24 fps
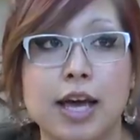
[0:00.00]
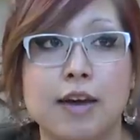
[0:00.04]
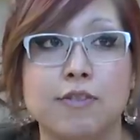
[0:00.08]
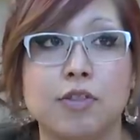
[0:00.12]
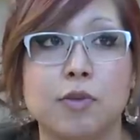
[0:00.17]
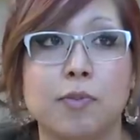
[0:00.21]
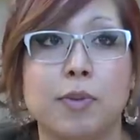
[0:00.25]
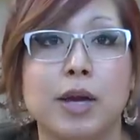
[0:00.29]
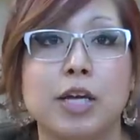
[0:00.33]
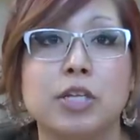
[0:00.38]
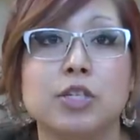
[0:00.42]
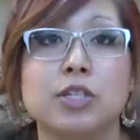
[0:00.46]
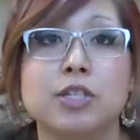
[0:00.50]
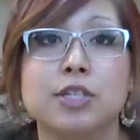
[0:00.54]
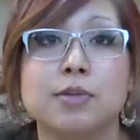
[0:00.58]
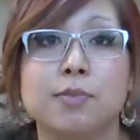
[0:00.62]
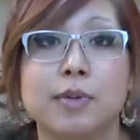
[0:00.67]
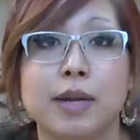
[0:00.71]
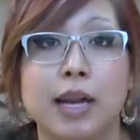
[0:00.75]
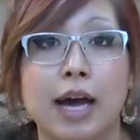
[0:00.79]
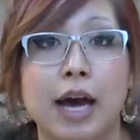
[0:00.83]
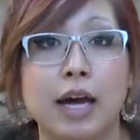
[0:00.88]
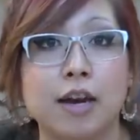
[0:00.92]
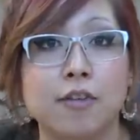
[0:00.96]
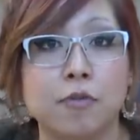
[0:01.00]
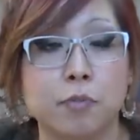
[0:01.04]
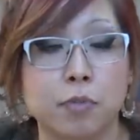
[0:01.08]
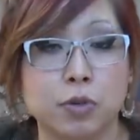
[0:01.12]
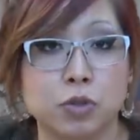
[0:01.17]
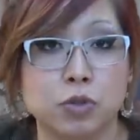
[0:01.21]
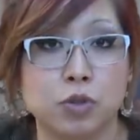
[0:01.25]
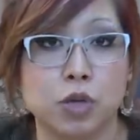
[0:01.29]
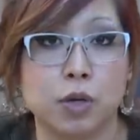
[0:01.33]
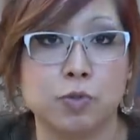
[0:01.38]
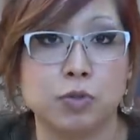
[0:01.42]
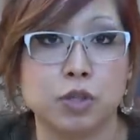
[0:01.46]
If the patient's been out of
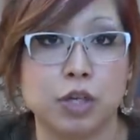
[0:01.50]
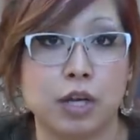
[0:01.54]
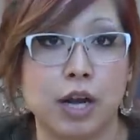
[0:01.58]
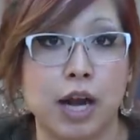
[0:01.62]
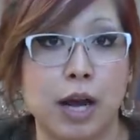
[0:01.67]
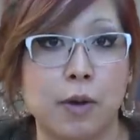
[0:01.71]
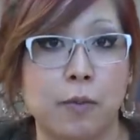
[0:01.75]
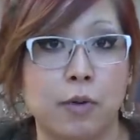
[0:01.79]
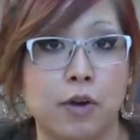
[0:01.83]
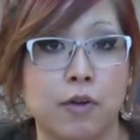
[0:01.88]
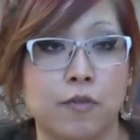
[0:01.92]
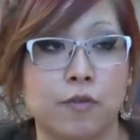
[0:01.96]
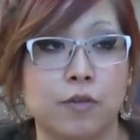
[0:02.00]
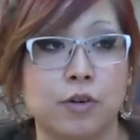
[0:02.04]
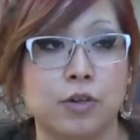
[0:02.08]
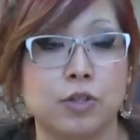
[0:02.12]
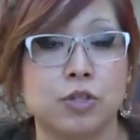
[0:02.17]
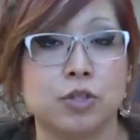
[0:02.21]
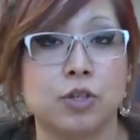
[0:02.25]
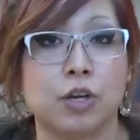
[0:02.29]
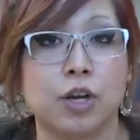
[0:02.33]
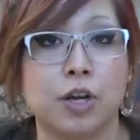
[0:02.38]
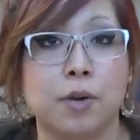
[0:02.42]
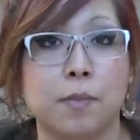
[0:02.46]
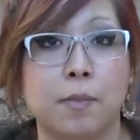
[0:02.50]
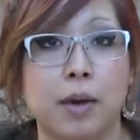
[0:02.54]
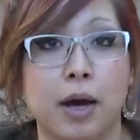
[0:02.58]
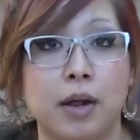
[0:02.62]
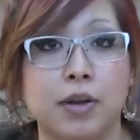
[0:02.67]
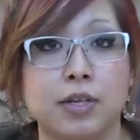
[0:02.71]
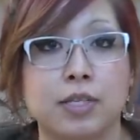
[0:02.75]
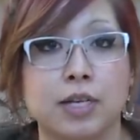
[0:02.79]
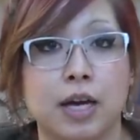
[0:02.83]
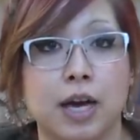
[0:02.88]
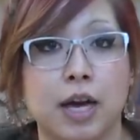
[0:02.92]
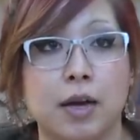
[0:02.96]
prescription eyewear for a certain
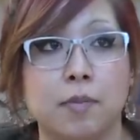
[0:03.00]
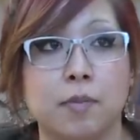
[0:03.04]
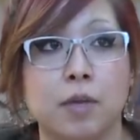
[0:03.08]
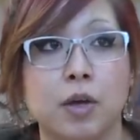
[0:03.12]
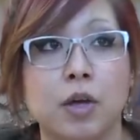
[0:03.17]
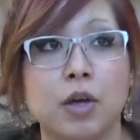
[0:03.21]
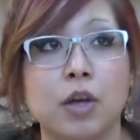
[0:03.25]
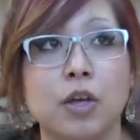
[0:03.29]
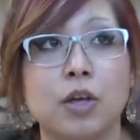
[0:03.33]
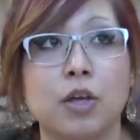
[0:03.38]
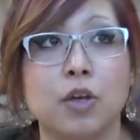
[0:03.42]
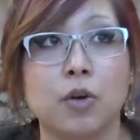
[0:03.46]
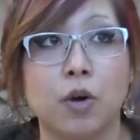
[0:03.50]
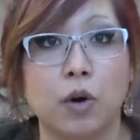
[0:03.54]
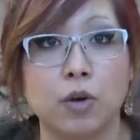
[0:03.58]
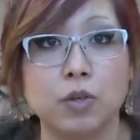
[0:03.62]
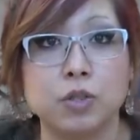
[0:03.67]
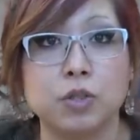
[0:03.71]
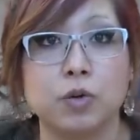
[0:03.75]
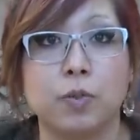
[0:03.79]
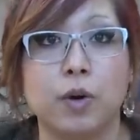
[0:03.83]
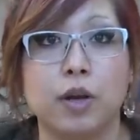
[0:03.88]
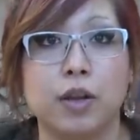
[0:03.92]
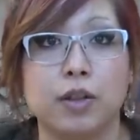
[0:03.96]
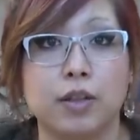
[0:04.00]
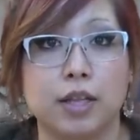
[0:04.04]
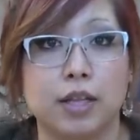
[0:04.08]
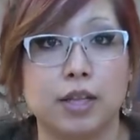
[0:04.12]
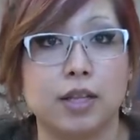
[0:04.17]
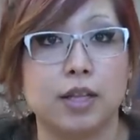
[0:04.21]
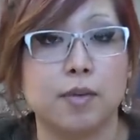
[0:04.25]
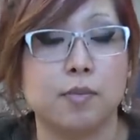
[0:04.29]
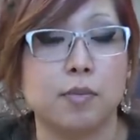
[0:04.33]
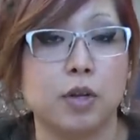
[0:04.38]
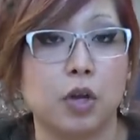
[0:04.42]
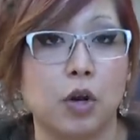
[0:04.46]
amount of time, you also want to
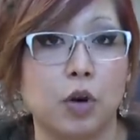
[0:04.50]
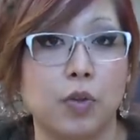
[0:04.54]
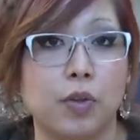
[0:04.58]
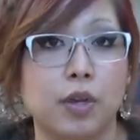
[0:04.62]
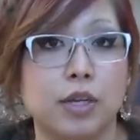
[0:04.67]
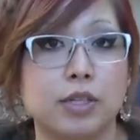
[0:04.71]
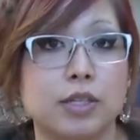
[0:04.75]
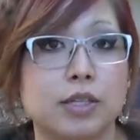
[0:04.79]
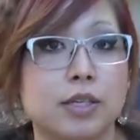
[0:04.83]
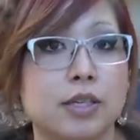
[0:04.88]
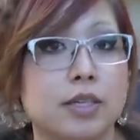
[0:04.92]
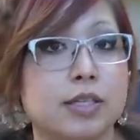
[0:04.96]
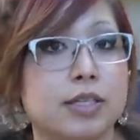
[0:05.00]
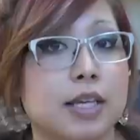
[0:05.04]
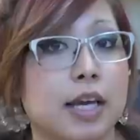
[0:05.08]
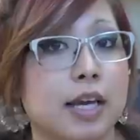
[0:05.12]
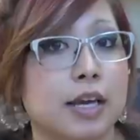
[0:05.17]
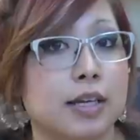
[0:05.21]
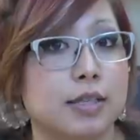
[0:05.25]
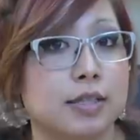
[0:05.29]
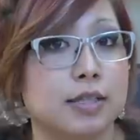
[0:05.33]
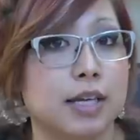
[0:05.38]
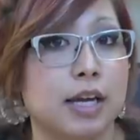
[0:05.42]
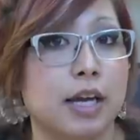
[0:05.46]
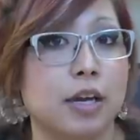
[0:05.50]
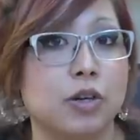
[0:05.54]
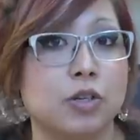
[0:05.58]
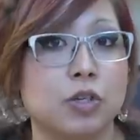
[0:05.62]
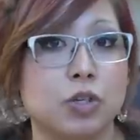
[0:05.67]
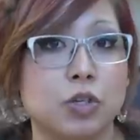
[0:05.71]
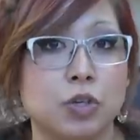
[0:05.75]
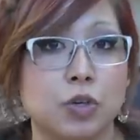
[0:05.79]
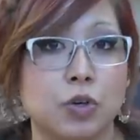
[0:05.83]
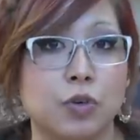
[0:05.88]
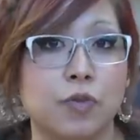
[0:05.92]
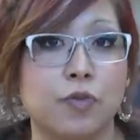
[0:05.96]
let them know that it's going to take a day or
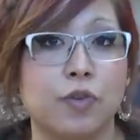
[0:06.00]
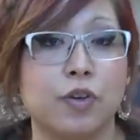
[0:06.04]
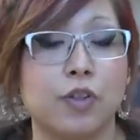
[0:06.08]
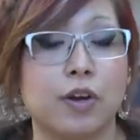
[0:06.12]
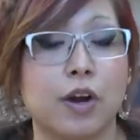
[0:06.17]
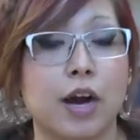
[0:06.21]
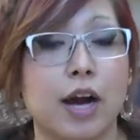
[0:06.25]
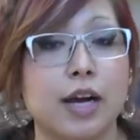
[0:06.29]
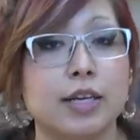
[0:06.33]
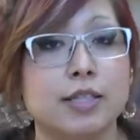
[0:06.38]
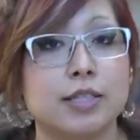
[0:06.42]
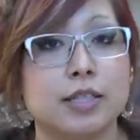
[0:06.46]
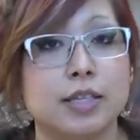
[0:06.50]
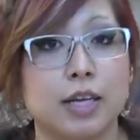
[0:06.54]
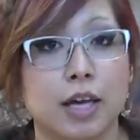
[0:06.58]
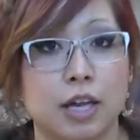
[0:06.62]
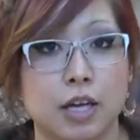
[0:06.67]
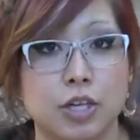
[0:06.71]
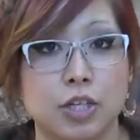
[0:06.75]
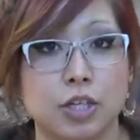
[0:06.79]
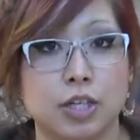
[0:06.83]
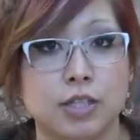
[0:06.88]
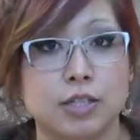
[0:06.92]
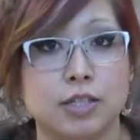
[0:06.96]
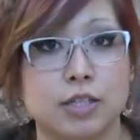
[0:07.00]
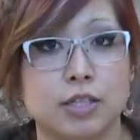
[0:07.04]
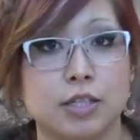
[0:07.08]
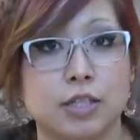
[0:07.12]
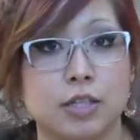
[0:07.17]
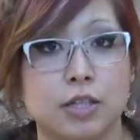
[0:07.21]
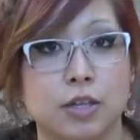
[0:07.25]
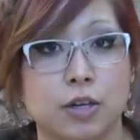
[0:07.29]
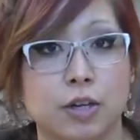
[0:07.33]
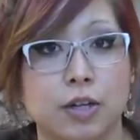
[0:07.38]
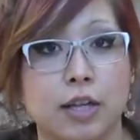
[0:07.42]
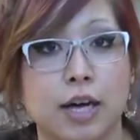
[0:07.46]
two for their eyes to get adjusted
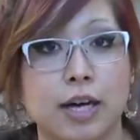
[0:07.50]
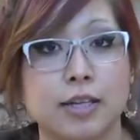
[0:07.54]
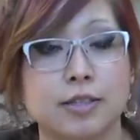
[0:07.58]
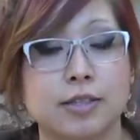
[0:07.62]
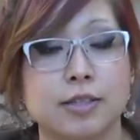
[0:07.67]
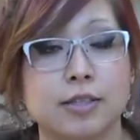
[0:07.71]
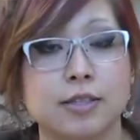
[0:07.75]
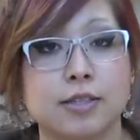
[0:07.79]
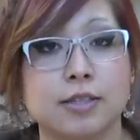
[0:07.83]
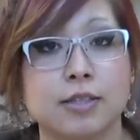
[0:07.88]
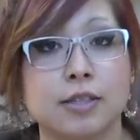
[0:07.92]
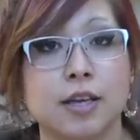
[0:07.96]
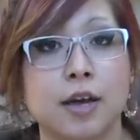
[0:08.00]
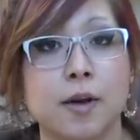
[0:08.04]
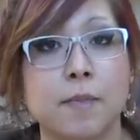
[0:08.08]
to their glasses.